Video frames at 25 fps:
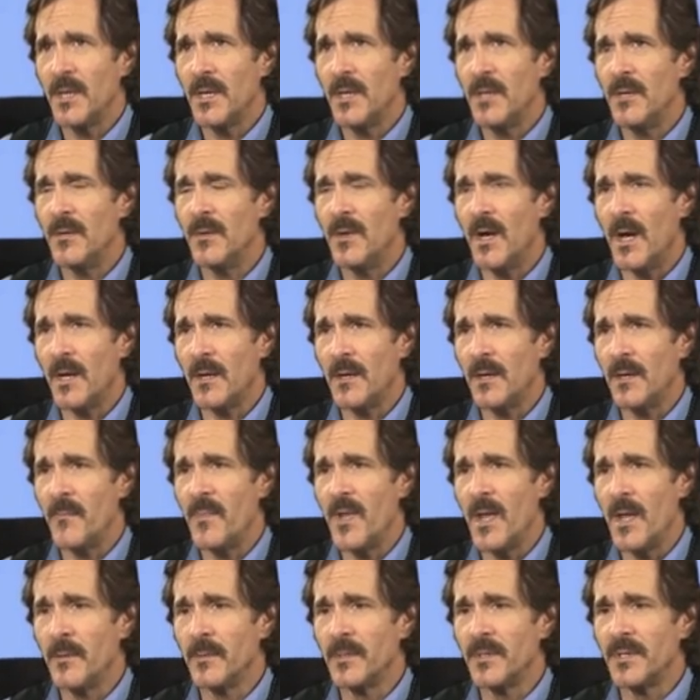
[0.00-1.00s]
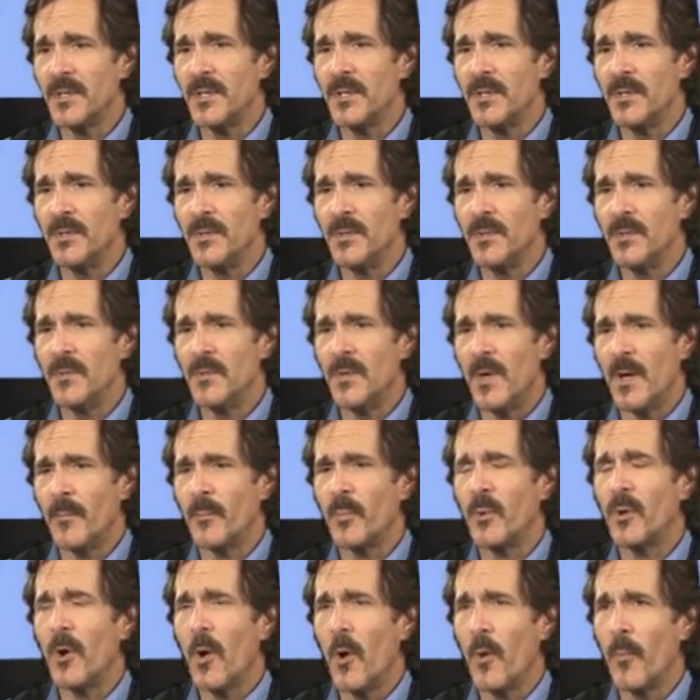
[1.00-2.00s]
you're not going to be able to
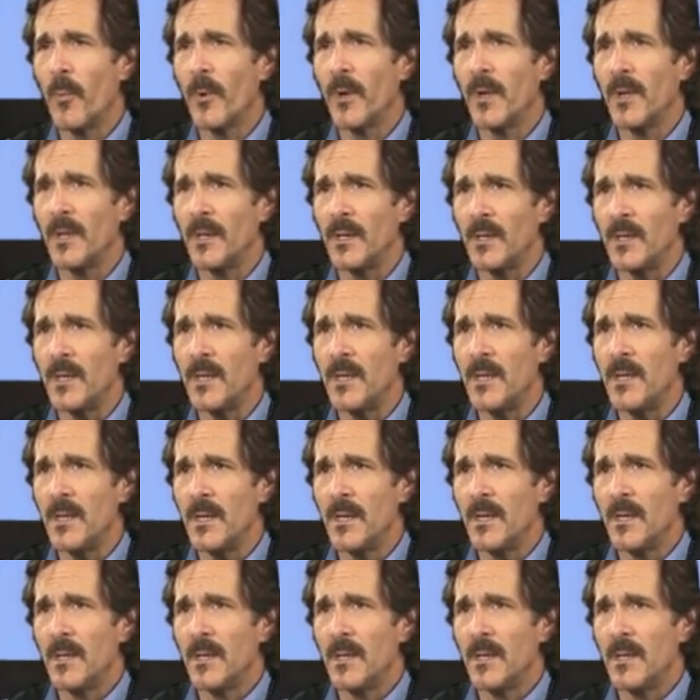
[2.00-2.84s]
appropriately